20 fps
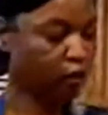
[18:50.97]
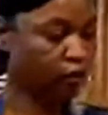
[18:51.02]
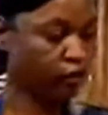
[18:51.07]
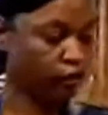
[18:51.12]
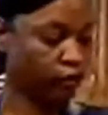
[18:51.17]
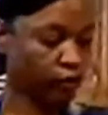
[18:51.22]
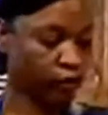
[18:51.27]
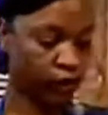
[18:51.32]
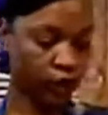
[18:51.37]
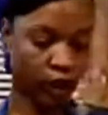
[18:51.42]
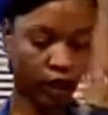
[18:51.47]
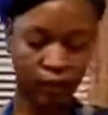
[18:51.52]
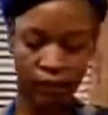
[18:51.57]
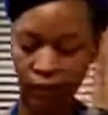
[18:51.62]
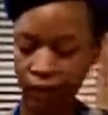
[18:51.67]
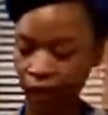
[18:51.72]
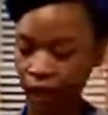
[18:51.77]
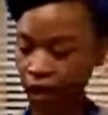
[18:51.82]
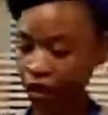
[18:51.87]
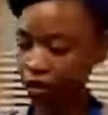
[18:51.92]
for it to come
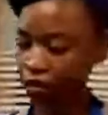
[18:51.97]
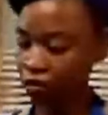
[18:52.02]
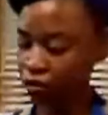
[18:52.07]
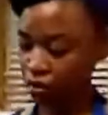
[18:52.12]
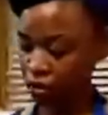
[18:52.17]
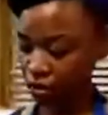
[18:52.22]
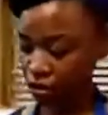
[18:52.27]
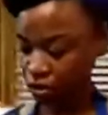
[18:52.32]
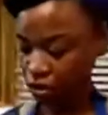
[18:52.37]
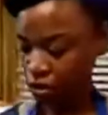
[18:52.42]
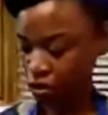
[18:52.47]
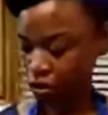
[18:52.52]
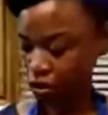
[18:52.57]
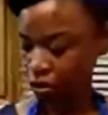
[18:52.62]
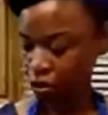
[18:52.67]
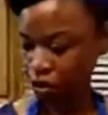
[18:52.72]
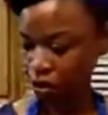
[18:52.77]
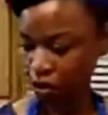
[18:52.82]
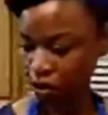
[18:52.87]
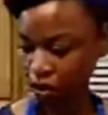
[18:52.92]
out.
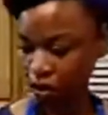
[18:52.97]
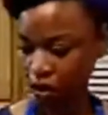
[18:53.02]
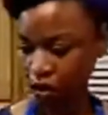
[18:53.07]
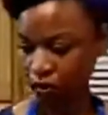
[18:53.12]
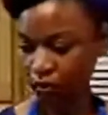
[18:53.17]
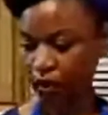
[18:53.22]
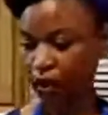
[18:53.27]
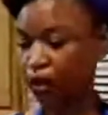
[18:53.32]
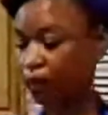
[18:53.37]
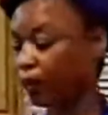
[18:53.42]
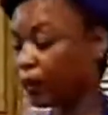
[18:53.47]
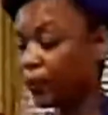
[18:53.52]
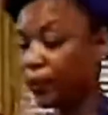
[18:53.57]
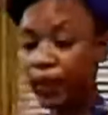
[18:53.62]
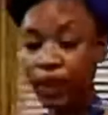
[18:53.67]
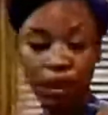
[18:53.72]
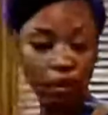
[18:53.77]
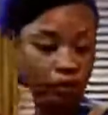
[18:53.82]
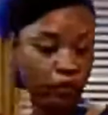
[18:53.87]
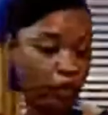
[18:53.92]
Paper
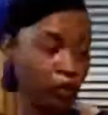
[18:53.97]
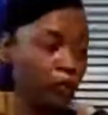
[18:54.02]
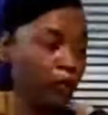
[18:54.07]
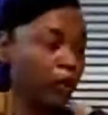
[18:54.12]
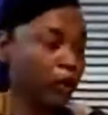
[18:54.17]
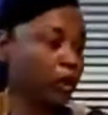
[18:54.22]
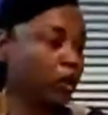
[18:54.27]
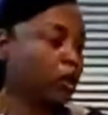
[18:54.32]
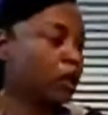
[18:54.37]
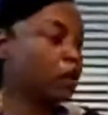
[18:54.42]
towel real quick.